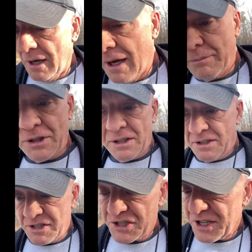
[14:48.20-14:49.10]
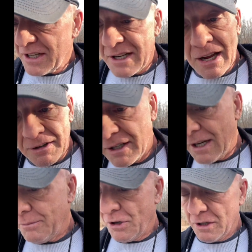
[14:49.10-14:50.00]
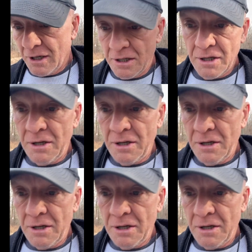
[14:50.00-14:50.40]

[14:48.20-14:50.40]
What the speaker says: I'm going to just sit down and I'm going to